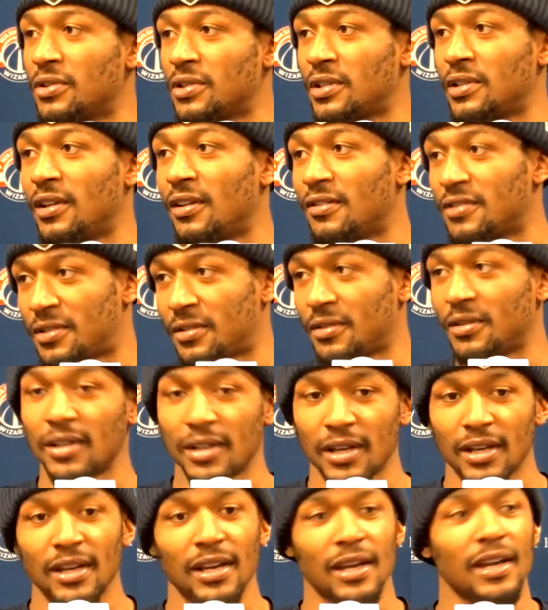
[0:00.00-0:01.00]
He loves to
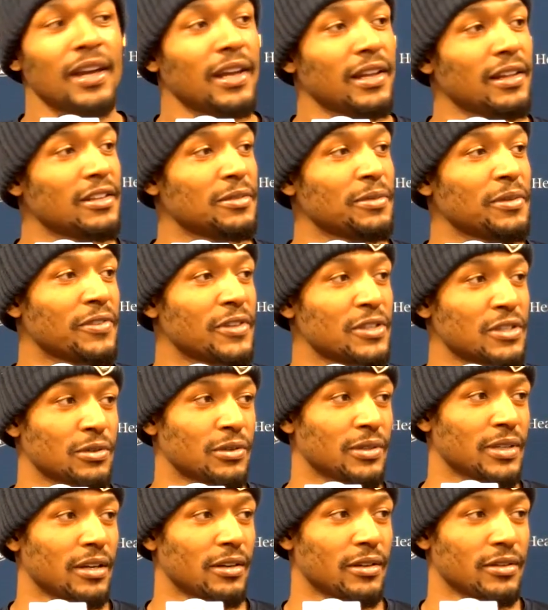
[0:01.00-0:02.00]
be physical
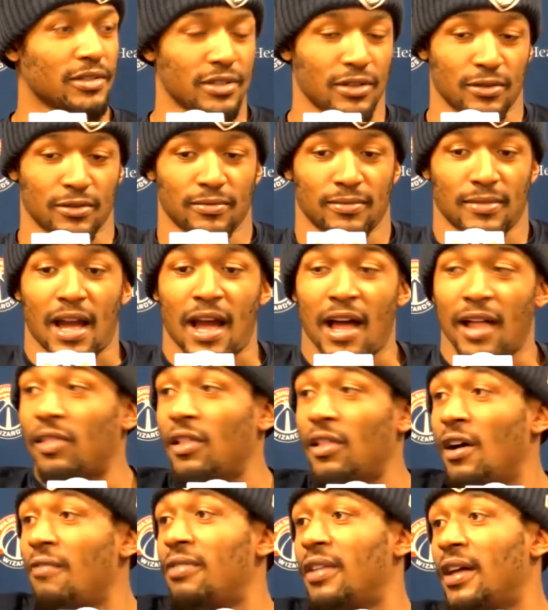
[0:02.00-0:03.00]
down there. So I
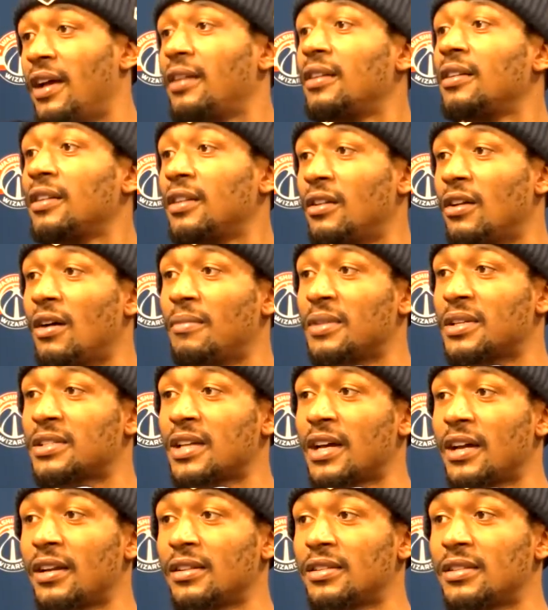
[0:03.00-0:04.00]
love that. You know, I'm
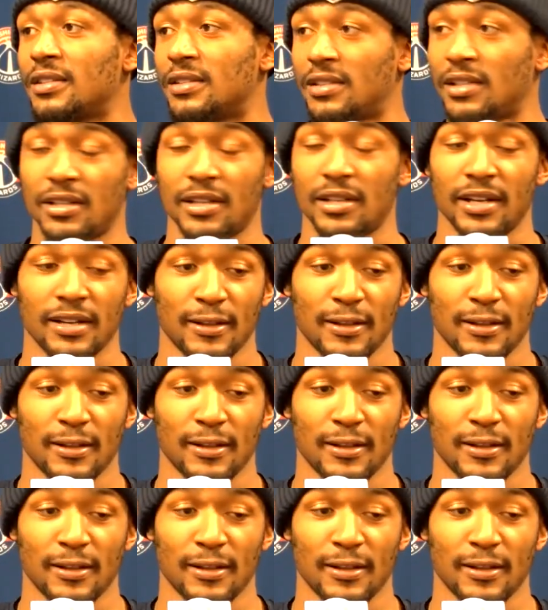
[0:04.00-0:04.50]
excited to see that.